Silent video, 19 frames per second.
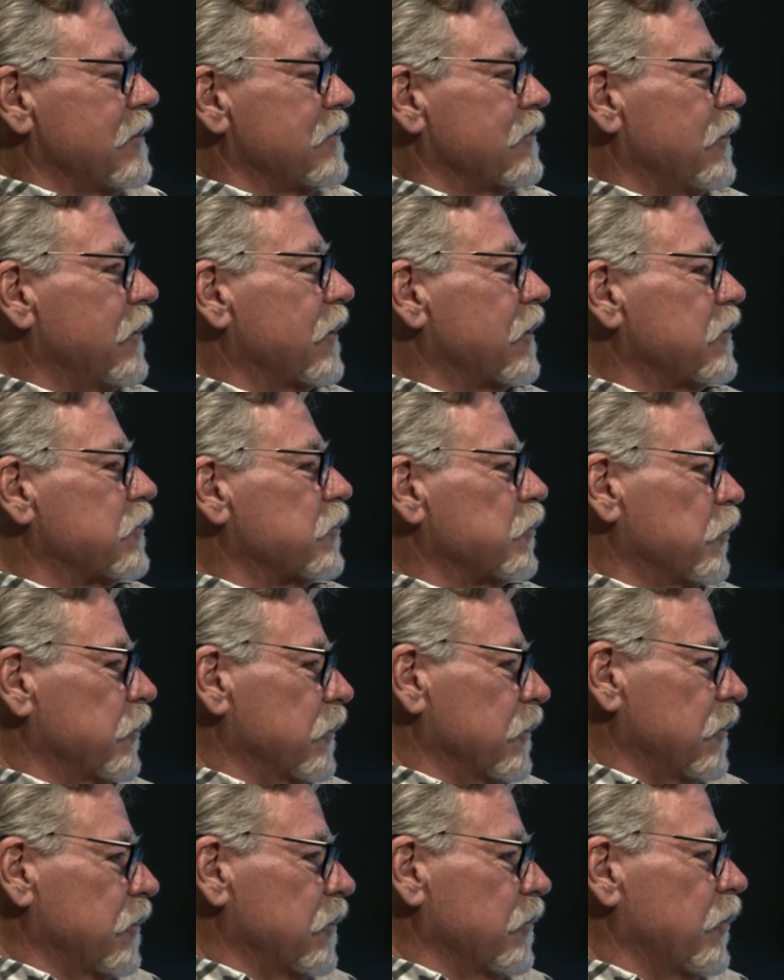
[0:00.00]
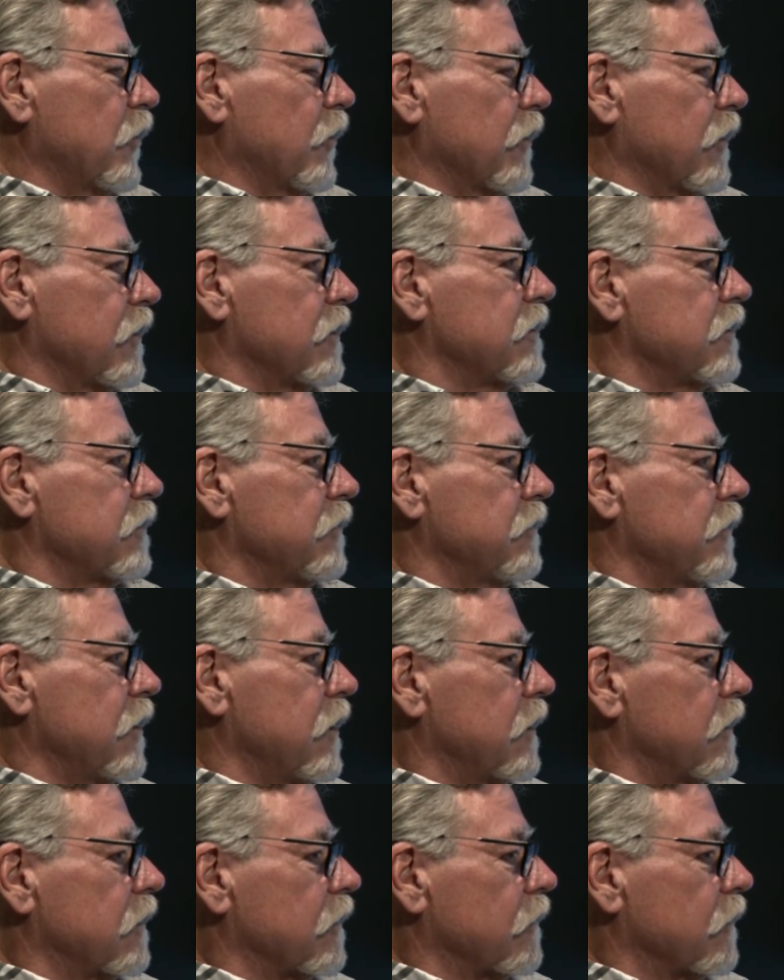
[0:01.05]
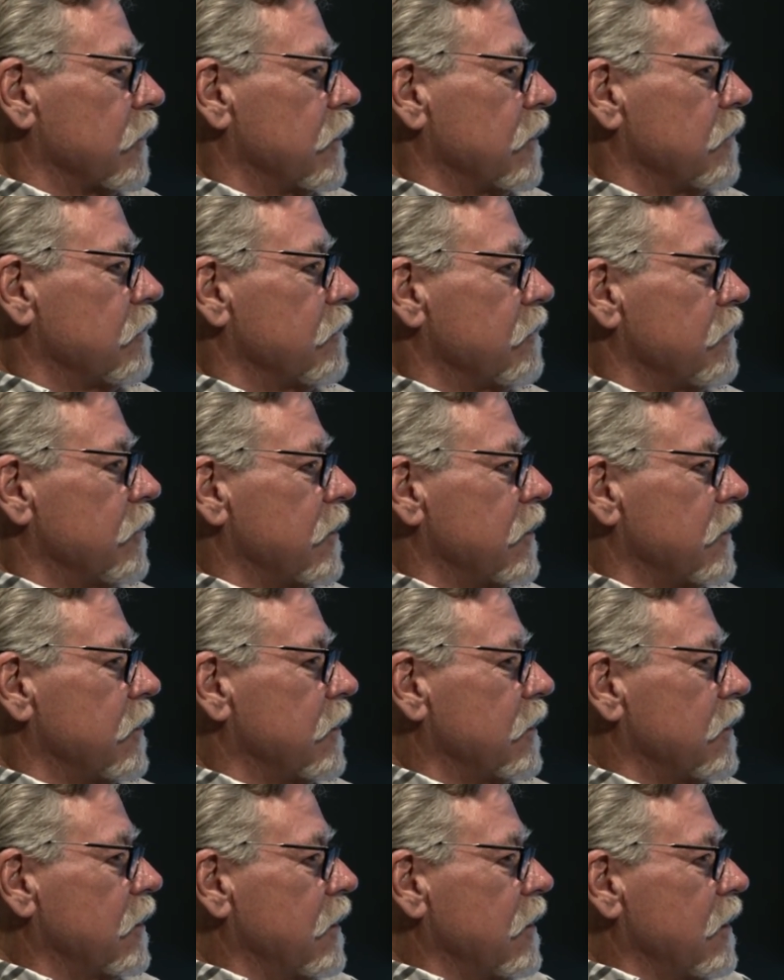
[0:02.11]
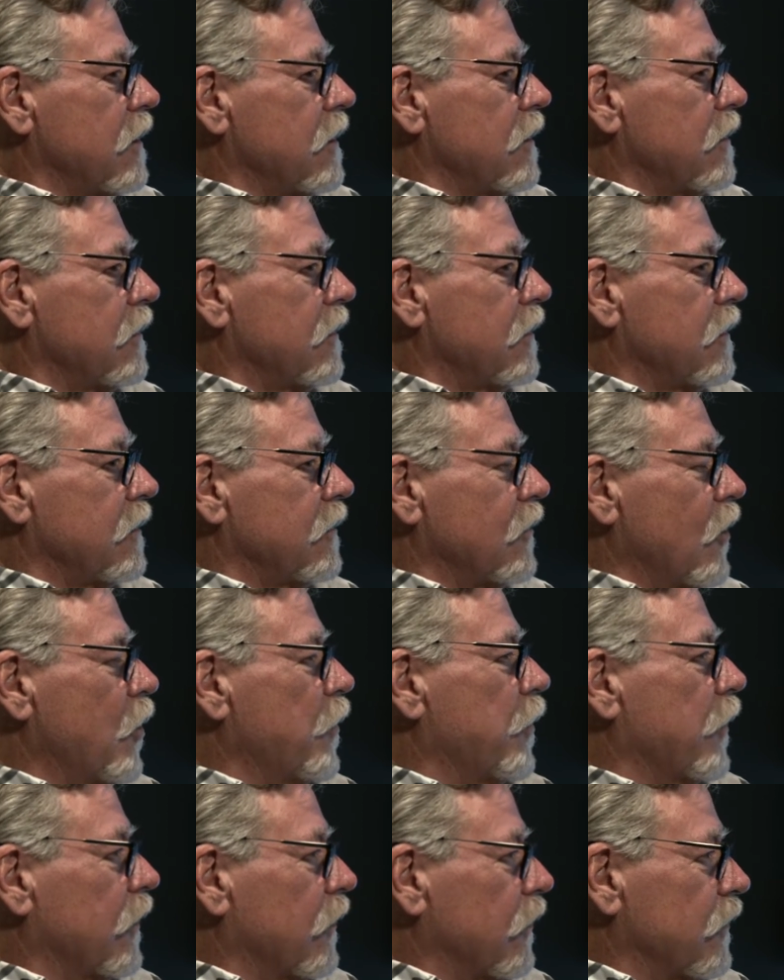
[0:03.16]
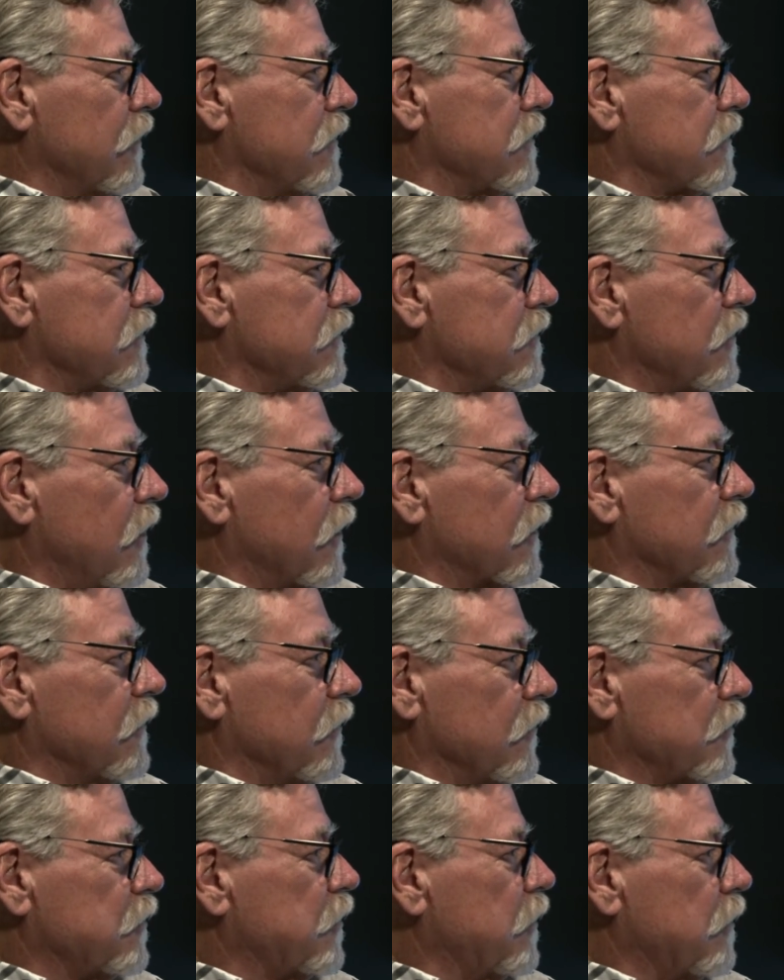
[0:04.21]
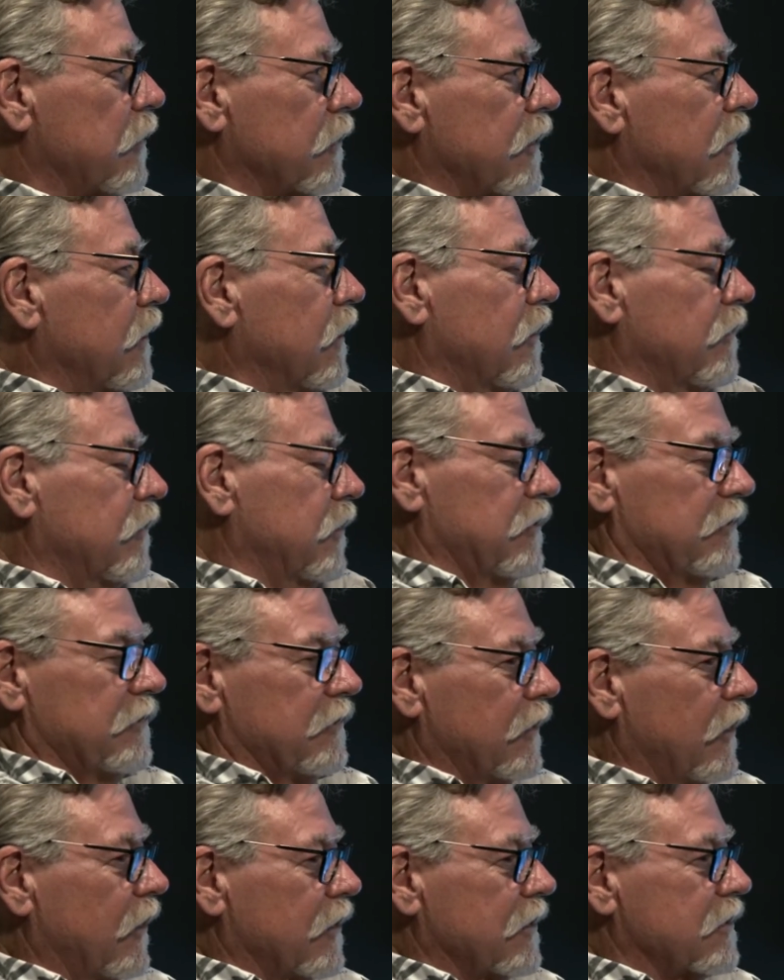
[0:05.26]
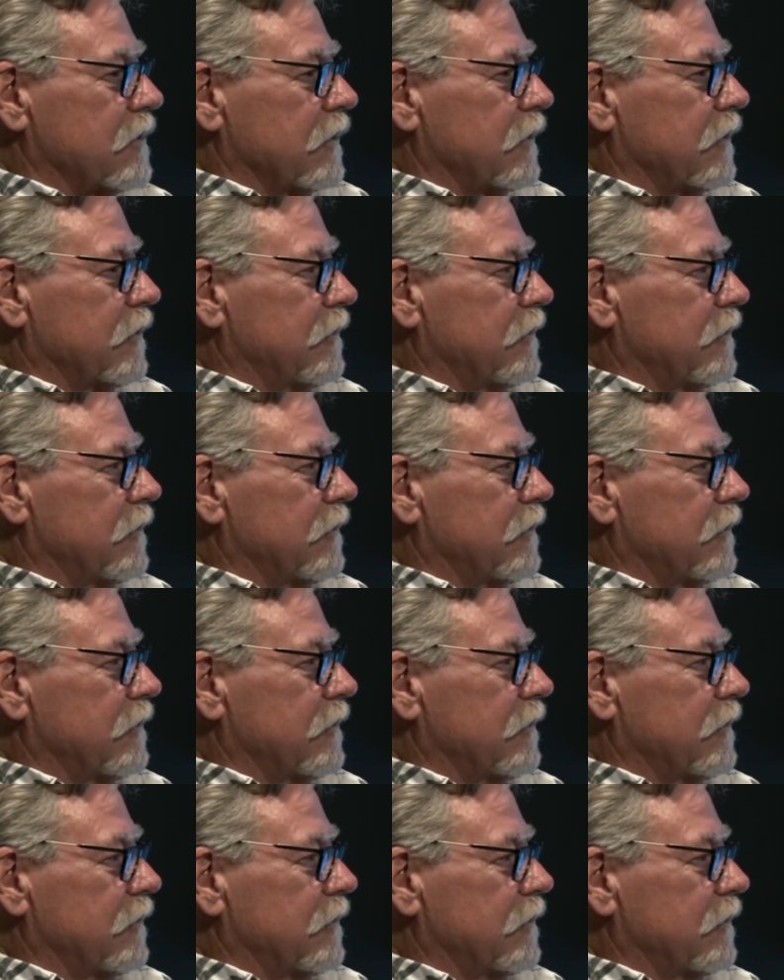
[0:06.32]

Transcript: So I think it's really important to meet and greet and be the open artist and talk to those people. They love it, honestly.